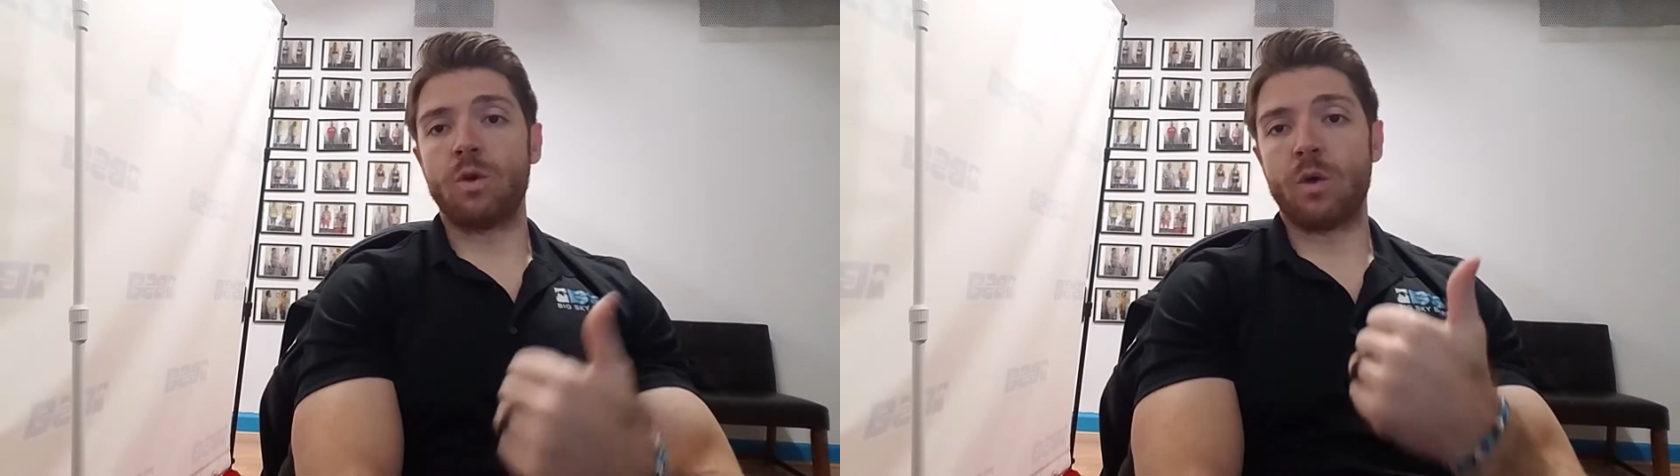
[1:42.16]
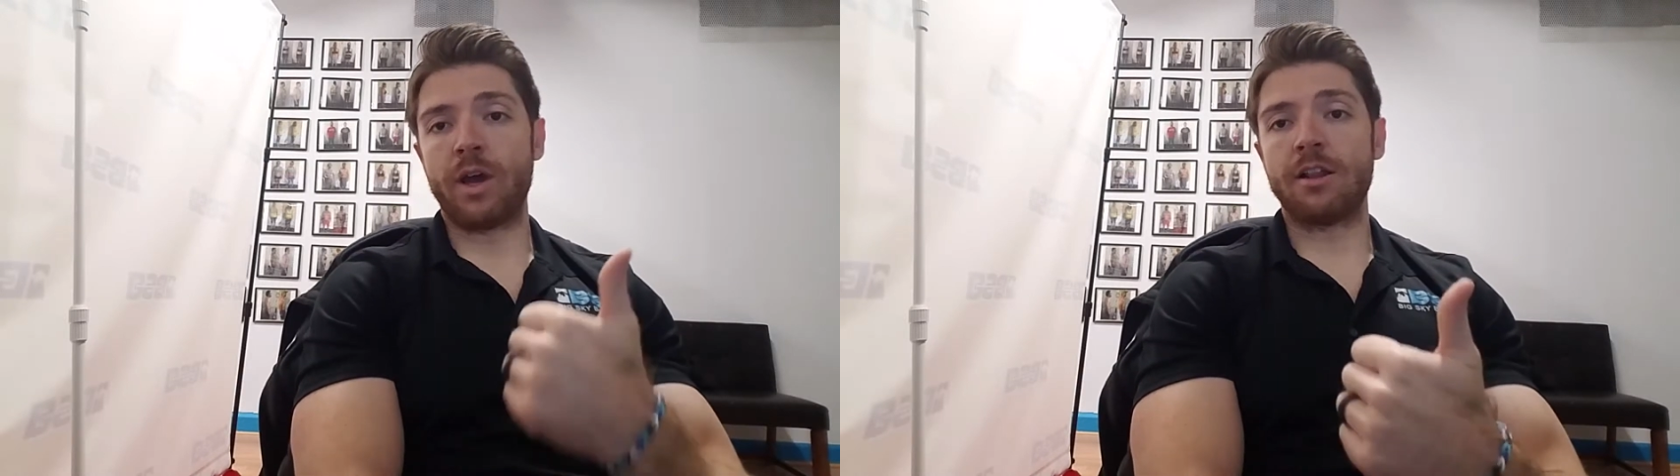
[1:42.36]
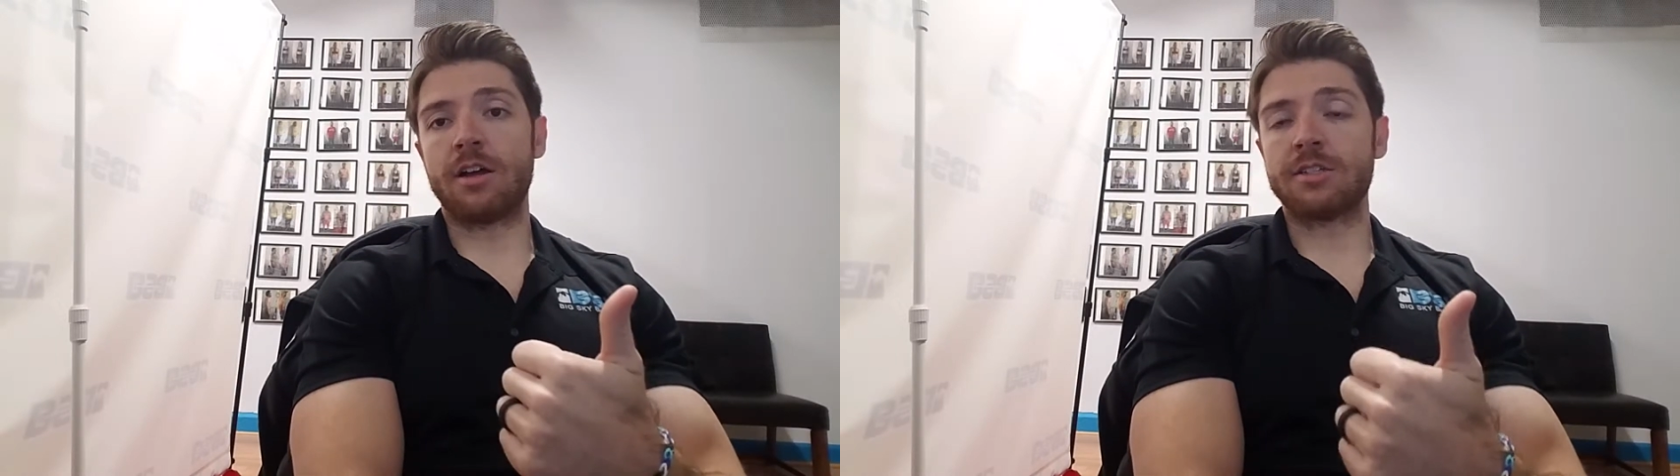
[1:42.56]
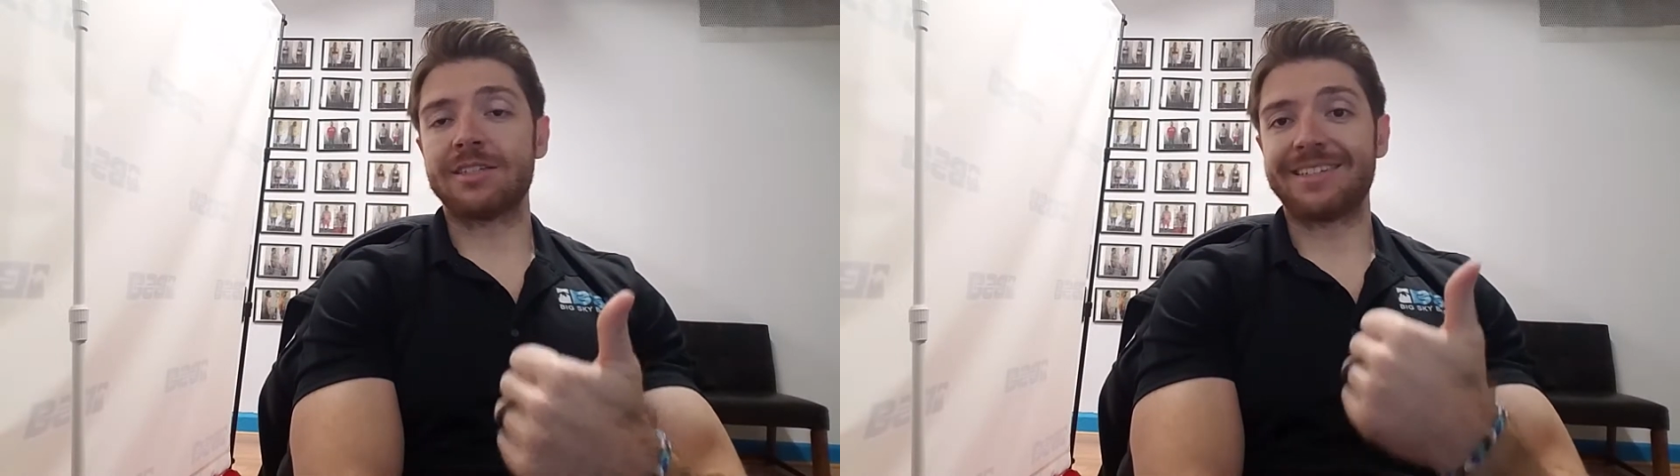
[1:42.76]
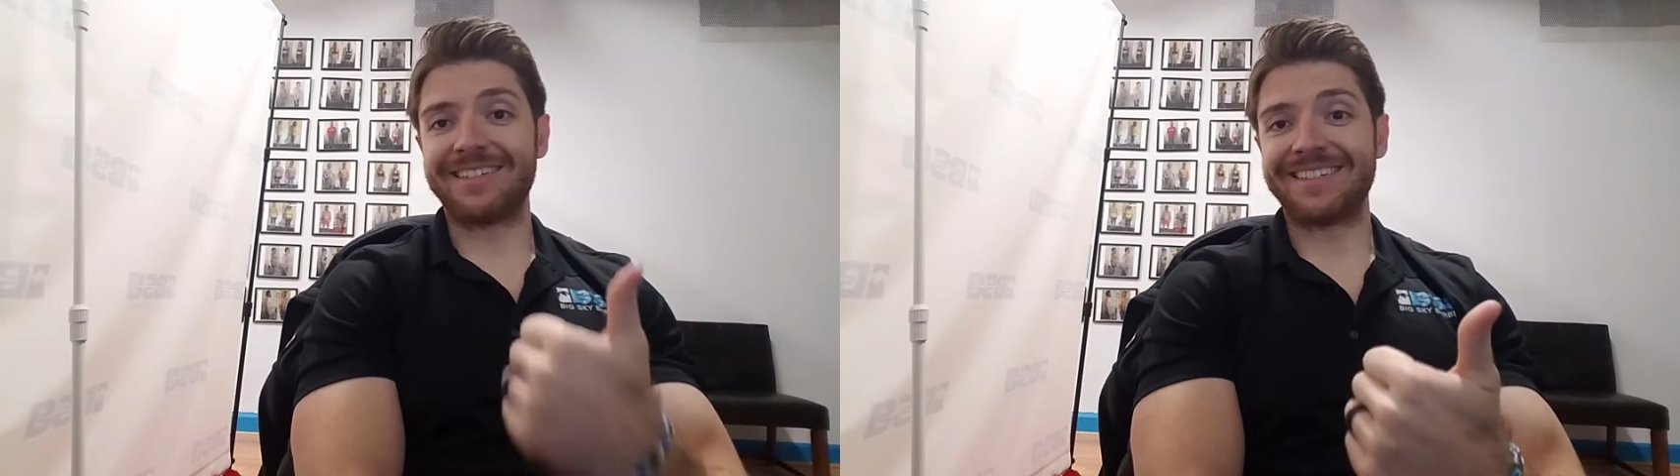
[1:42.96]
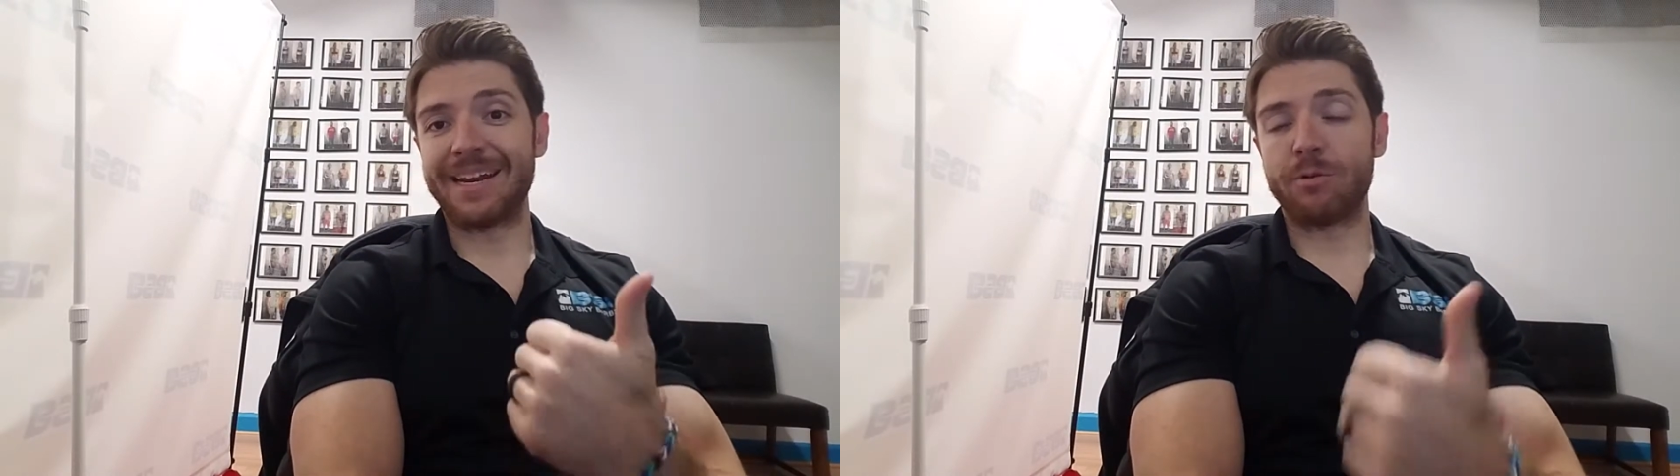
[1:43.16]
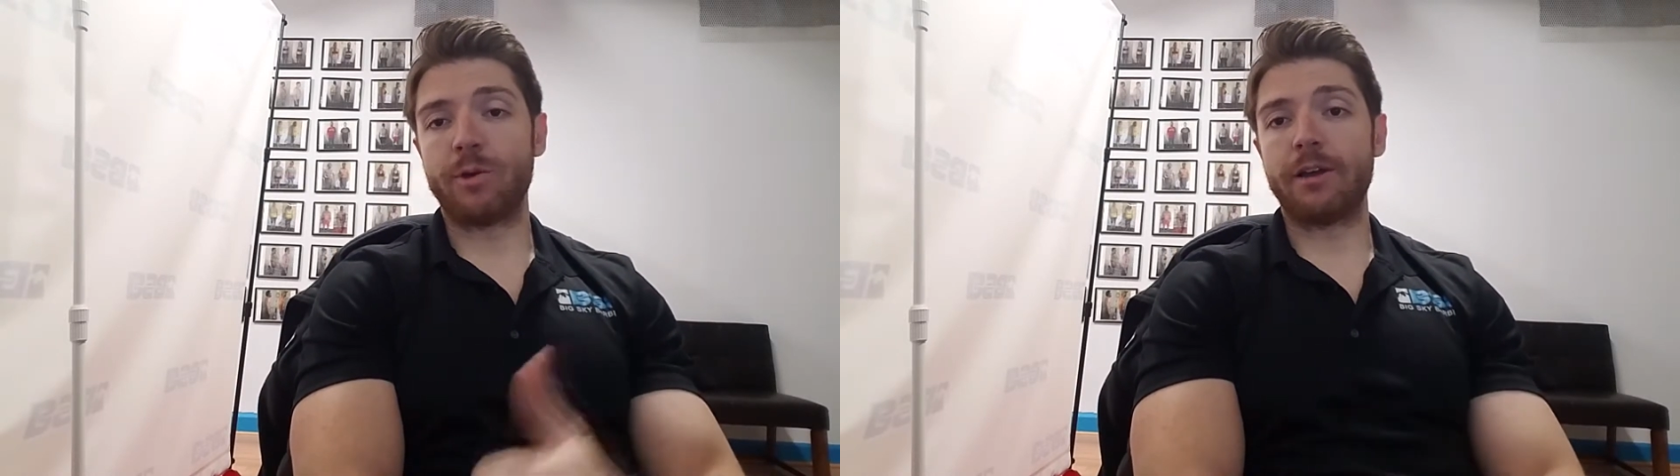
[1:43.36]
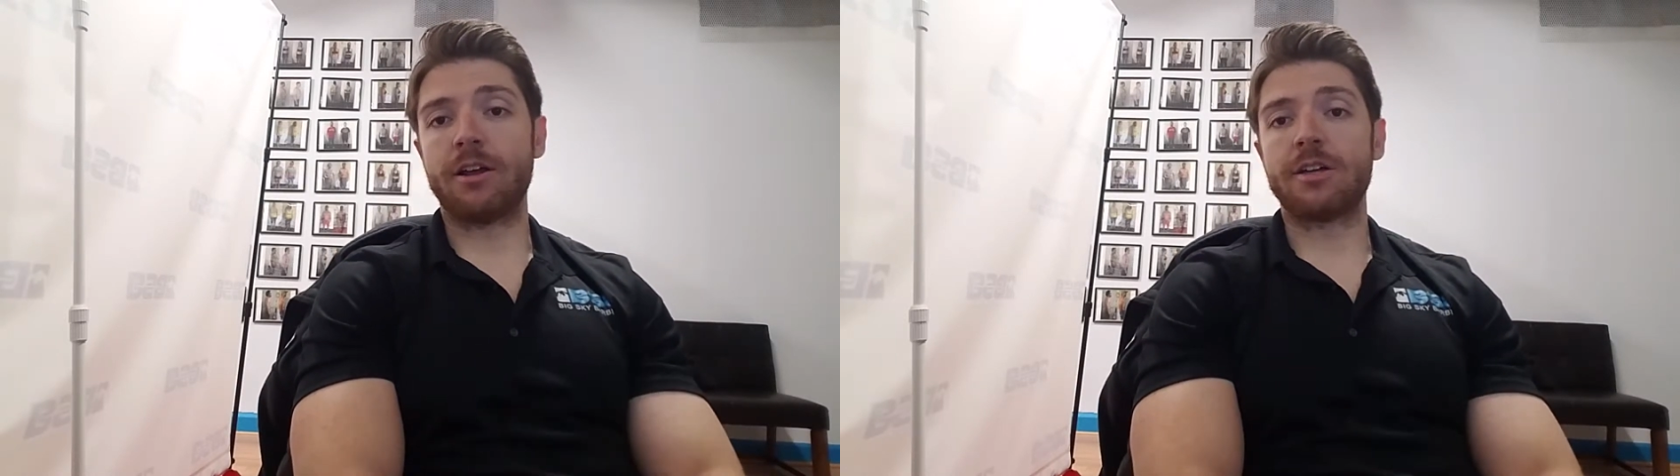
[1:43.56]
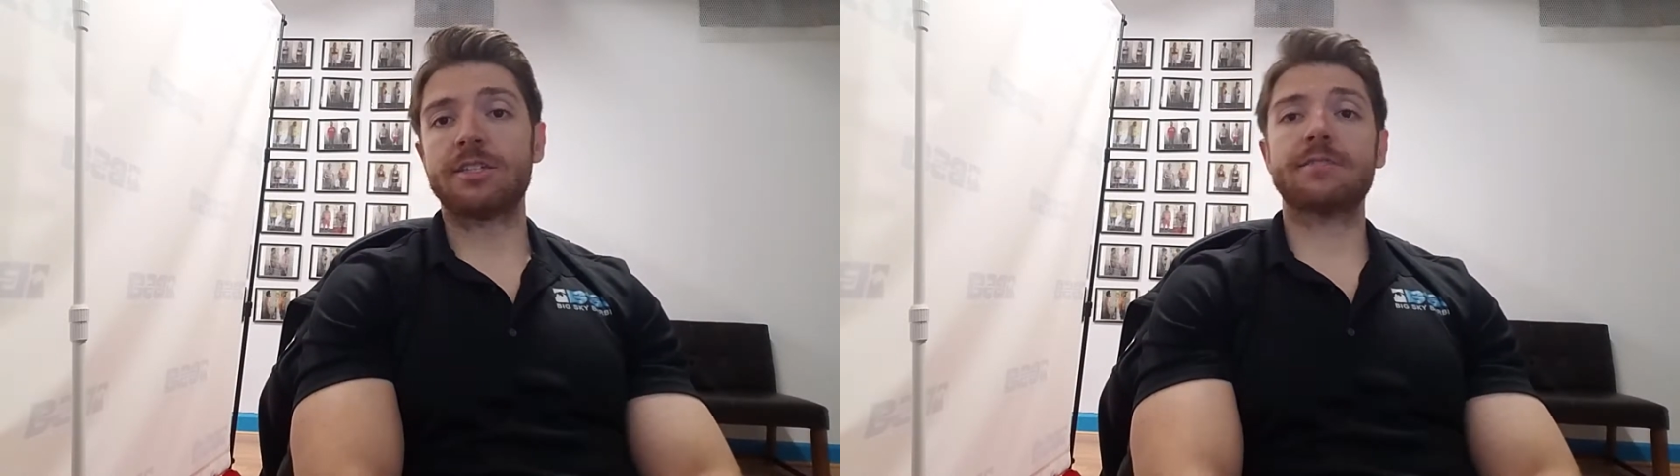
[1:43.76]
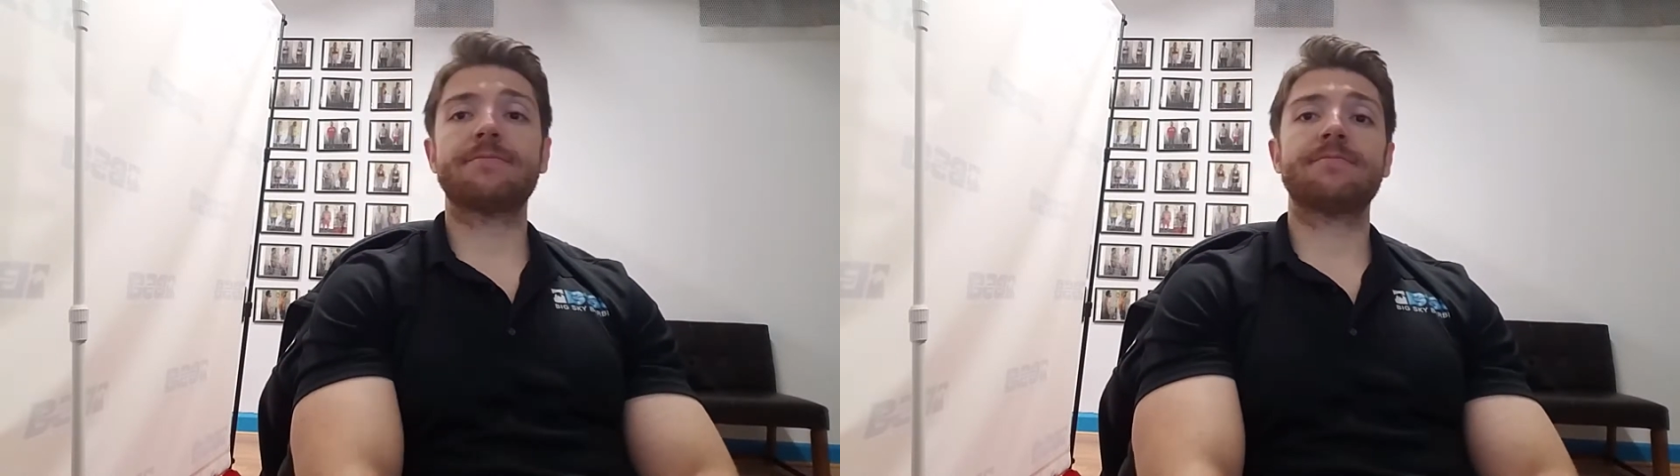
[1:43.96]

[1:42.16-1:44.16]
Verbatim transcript: weight loss, stable weight loss,